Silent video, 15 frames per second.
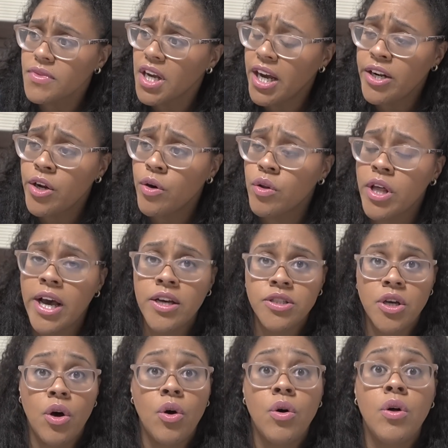I know that as
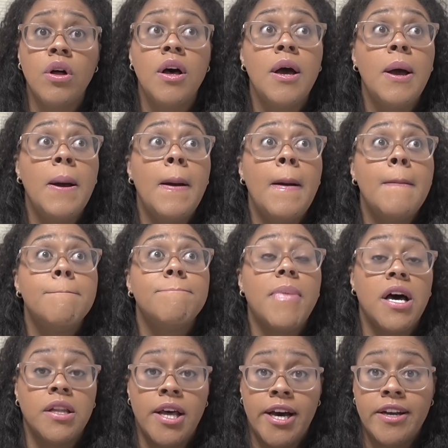a whole,
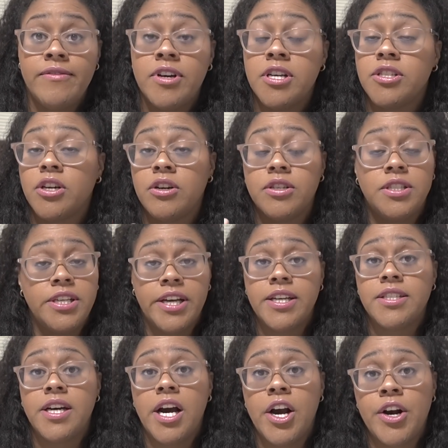a lot of us are sick
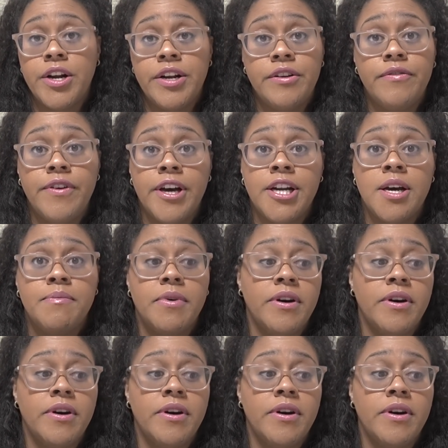and tired and fed up